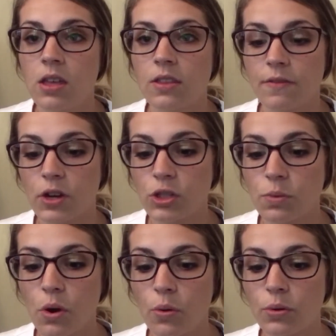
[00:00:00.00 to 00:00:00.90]
The first
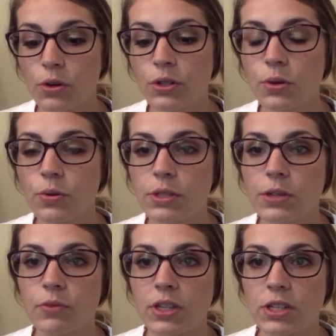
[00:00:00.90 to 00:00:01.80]
were older adults
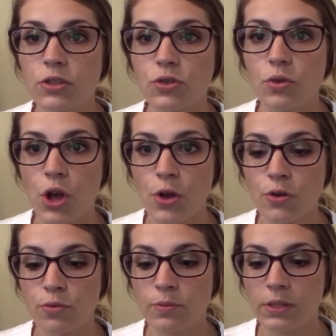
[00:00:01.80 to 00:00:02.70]
in residential
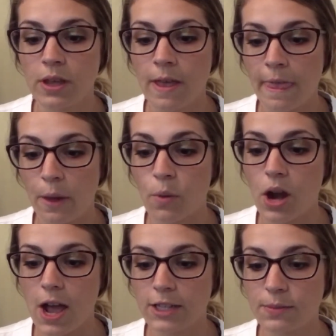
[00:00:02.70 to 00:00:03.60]
homes or
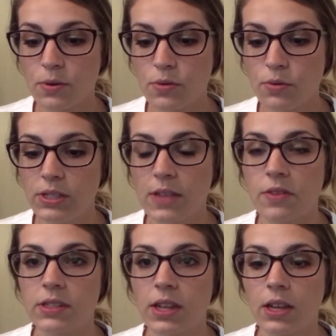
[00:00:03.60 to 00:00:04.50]
hospitals,
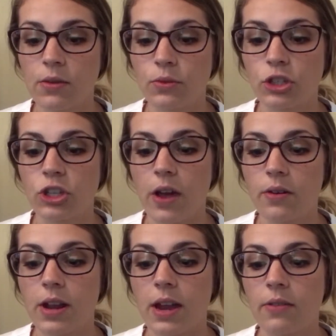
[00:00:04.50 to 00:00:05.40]
and the second was
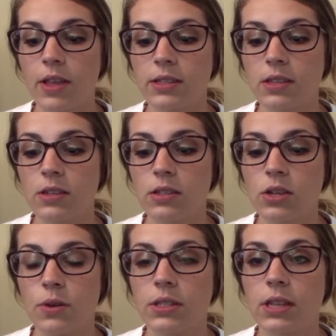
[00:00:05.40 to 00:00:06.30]
child and adolescents
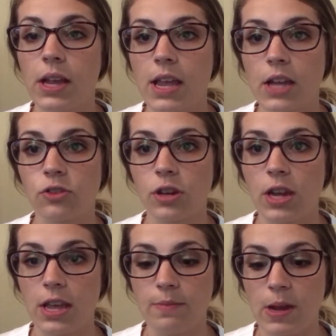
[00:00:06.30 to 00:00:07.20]
who were
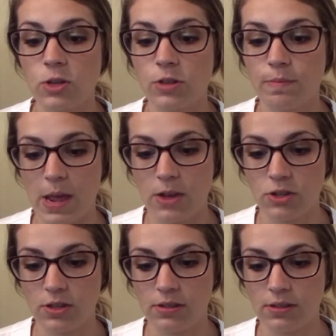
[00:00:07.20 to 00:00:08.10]
psychiatric inpatient
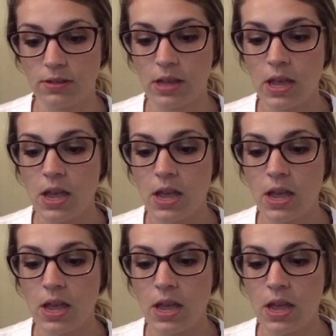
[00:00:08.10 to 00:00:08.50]
patients.